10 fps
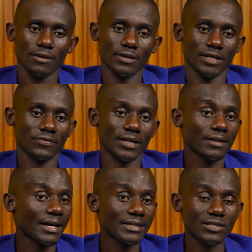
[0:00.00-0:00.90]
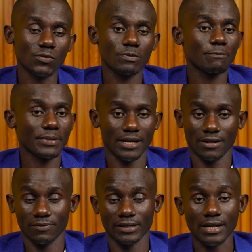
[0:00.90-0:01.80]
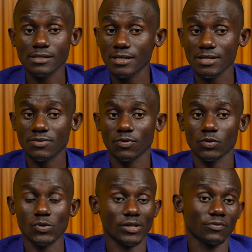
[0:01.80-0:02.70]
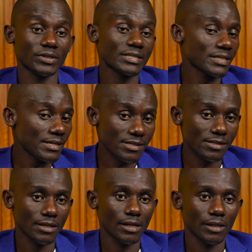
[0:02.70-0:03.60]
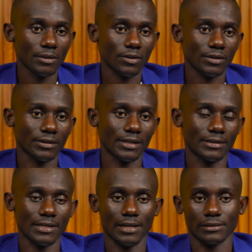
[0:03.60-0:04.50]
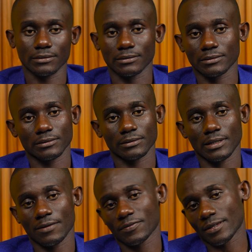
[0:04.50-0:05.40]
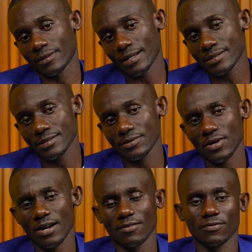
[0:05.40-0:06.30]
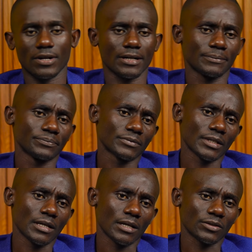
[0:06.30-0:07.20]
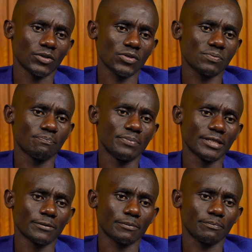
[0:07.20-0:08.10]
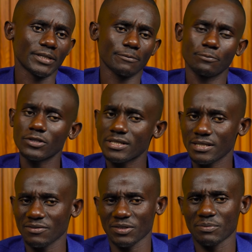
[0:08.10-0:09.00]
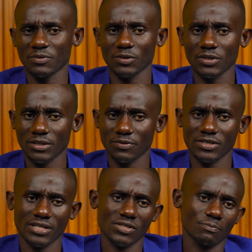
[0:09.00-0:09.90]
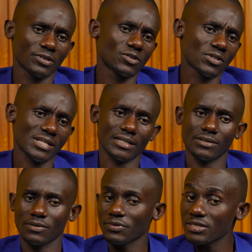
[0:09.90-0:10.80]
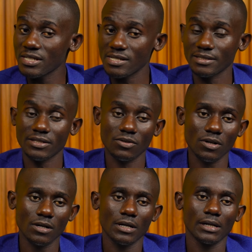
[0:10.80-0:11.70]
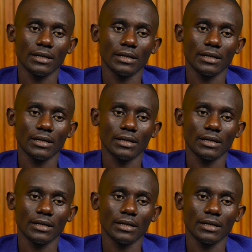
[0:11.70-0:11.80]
Then after that, you prepare finances for doing finishes. Then after that, you have those been put. Even before doing the finishes, you put those and the finishes at a go.